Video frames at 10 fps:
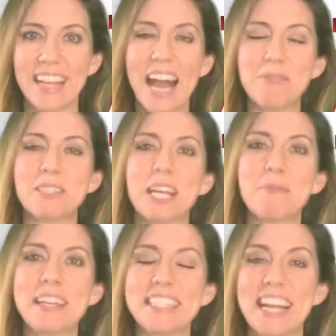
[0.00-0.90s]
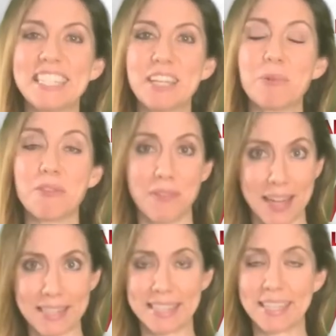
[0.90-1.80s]
I'm Jen Piacenti with
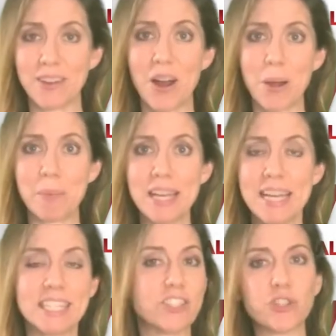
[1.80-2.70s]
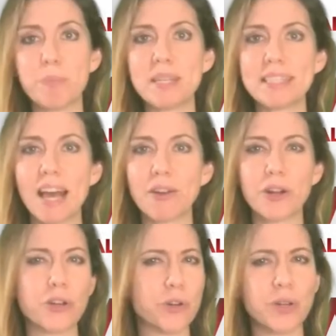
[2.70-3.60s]
Fantasy Alarm. Did you miss
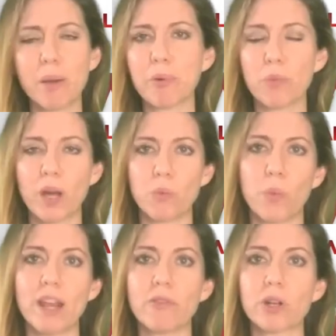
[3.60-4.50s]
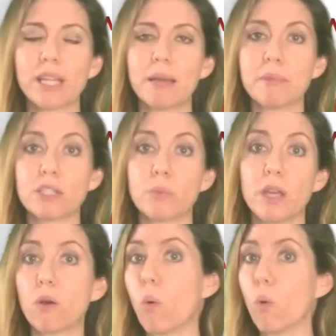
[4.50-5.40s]
out on your number one waiver claim this
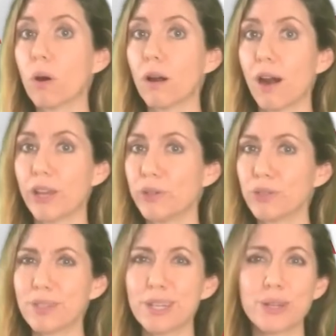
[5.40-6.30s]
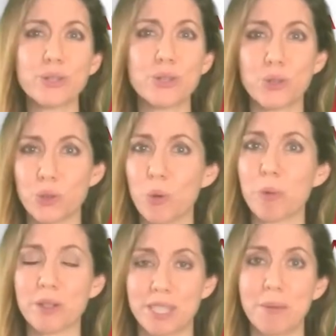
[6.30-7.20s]
week, or are you just in a
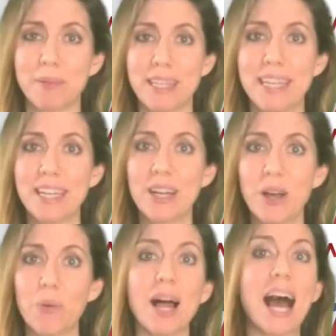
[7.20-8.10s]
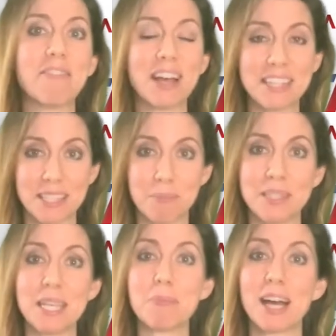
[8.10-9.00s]
super deep league? Well, I've got some
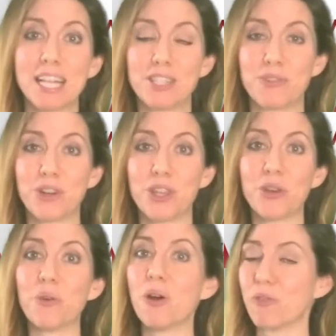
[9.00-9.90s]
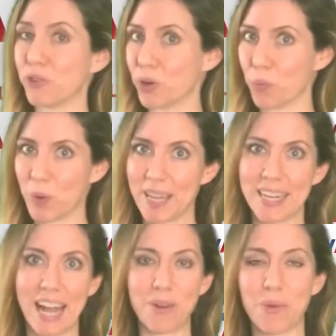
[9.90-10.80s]
deep cuts for you for your
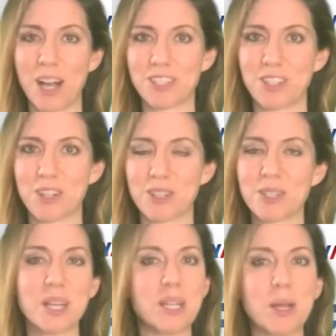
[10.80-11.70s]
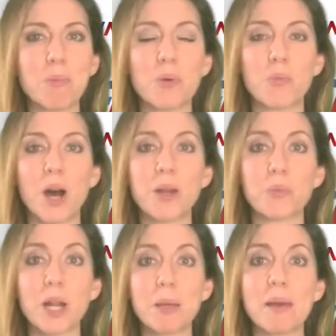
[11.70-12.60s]
week 9 rosters. Number one,
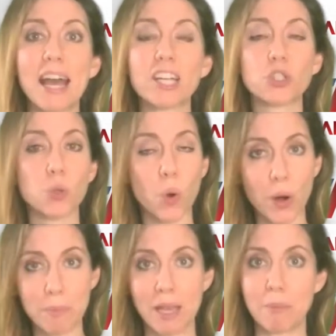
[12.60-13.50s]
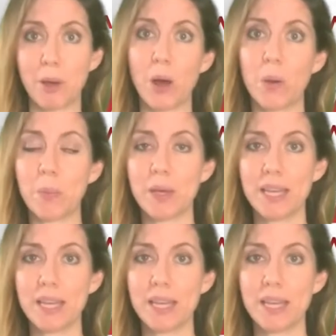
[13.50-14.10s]
running back Troy Maine Pope.